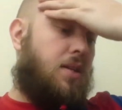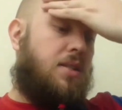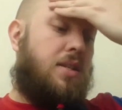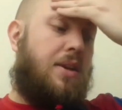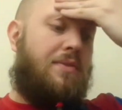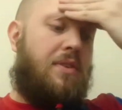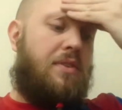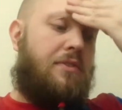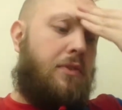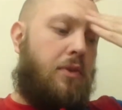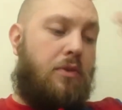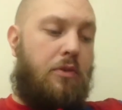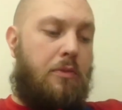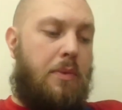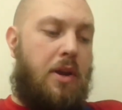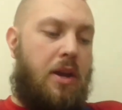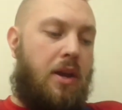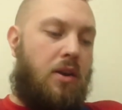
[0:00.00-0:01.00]

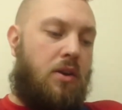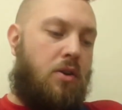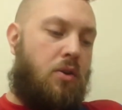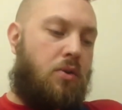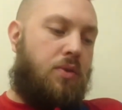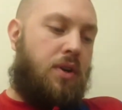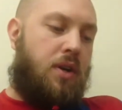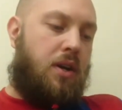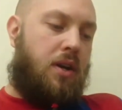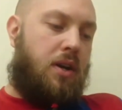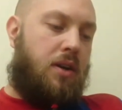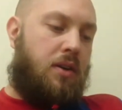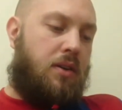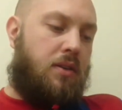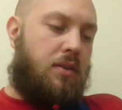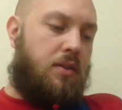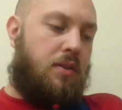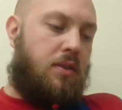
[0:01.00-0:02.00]
74th minute,
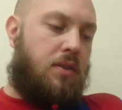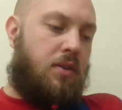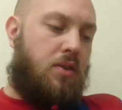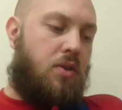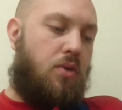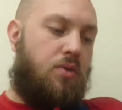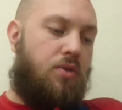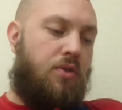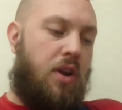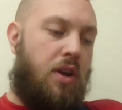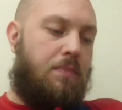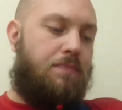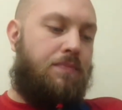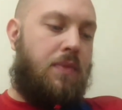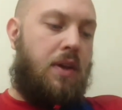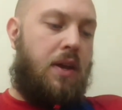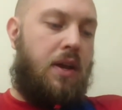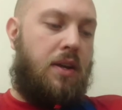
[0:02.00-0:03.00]
corner
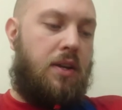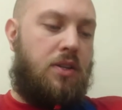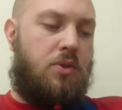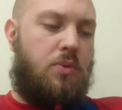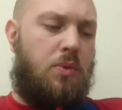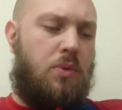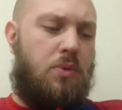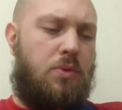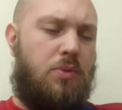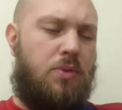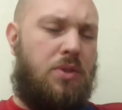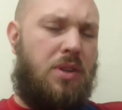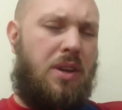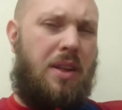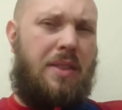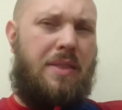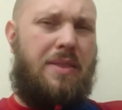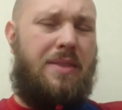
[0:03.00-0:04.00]
in, header
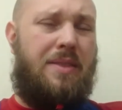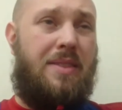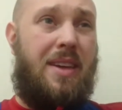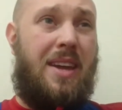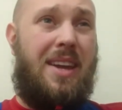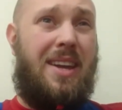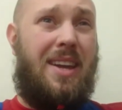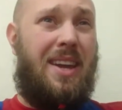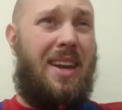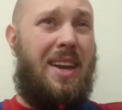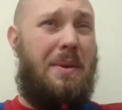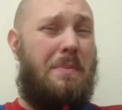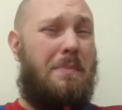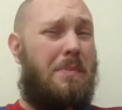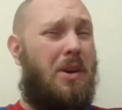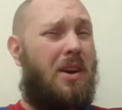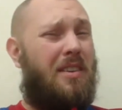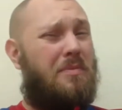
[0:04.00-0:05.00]
towards, I think
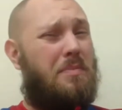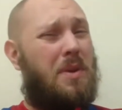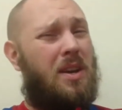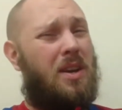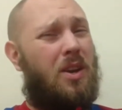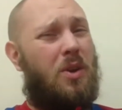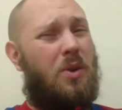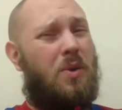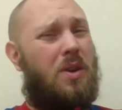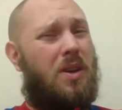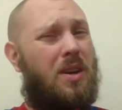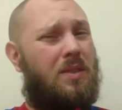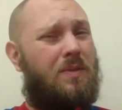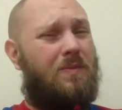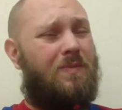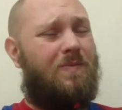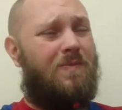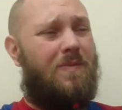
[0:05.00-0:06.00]
might have been
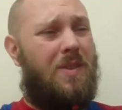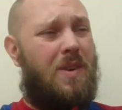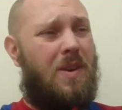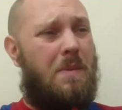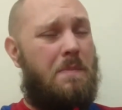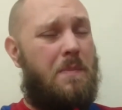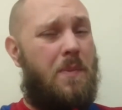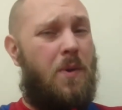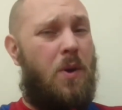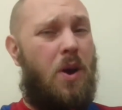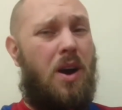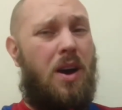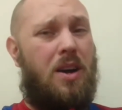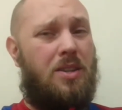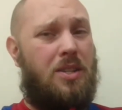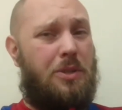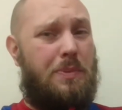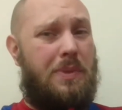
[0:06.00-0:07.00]
Luka, I'm
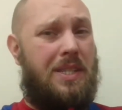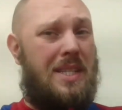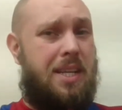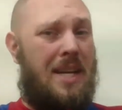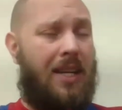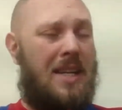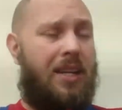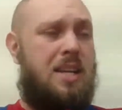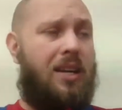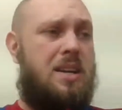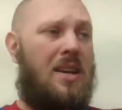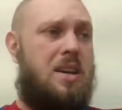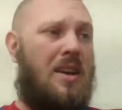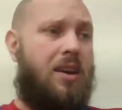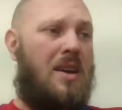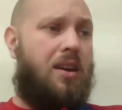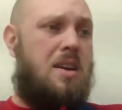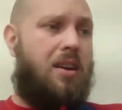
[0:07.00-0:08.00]
not
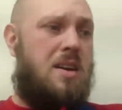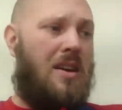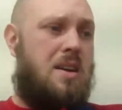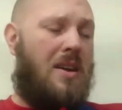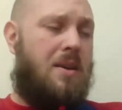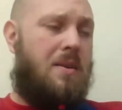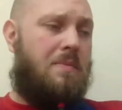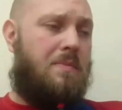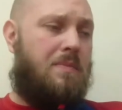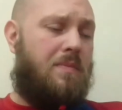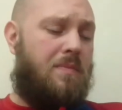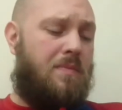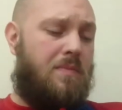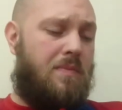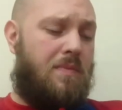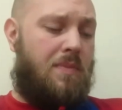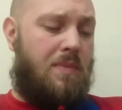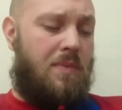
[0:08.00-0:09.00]
100%.
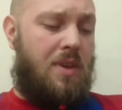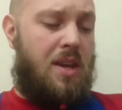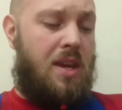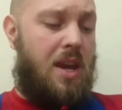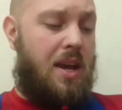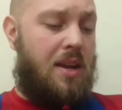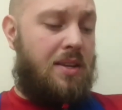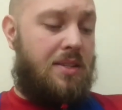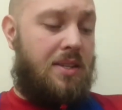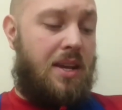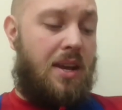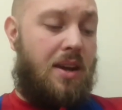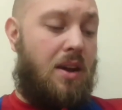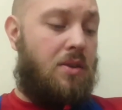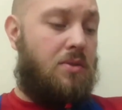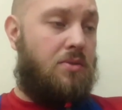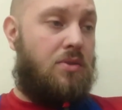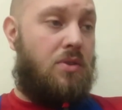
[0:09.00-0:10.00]
He headers it,
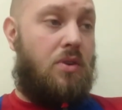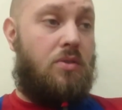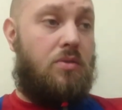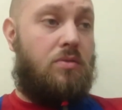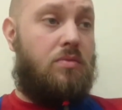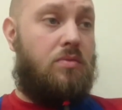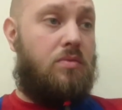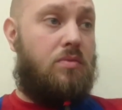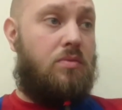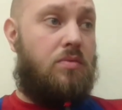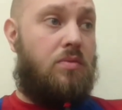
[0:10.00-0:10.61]
goes on,